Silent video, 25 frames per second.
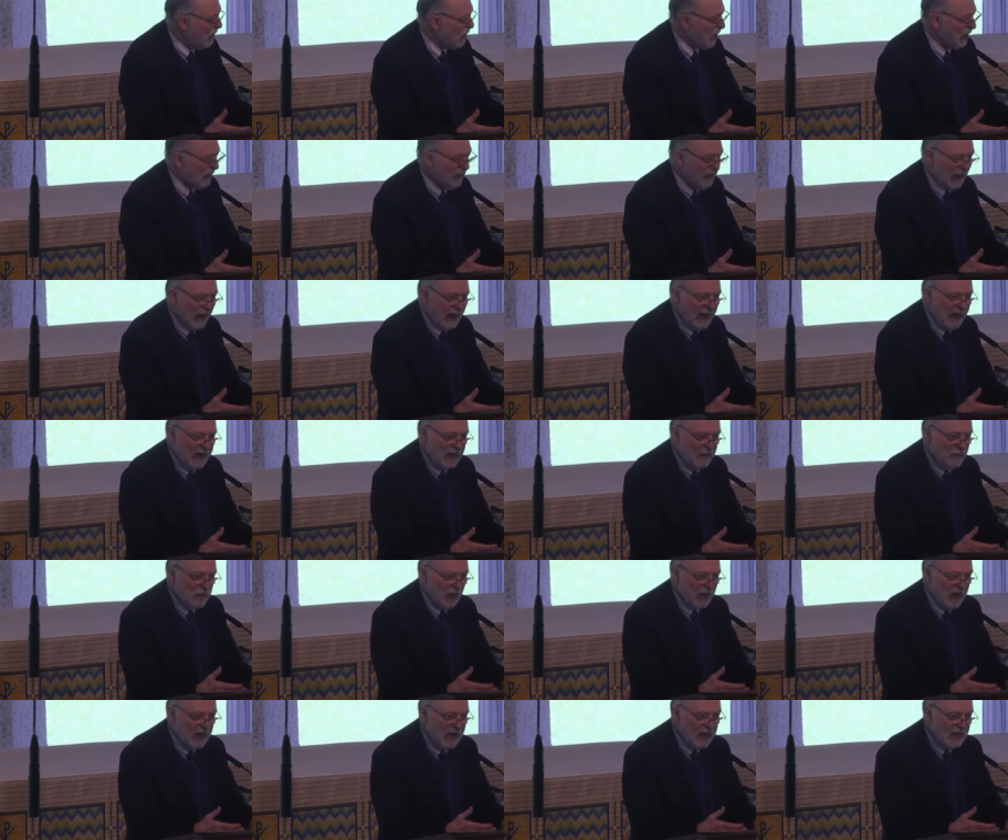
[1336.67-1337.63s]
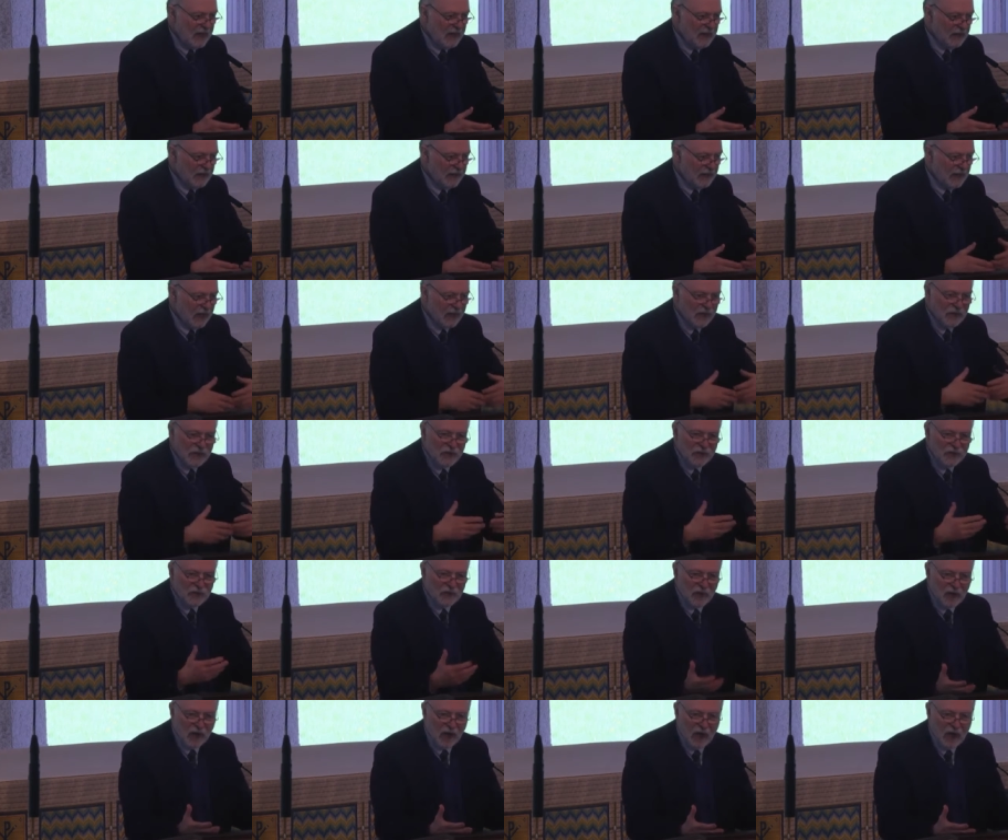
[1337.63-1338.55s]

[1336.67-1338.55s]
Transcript: providing bread in the desert,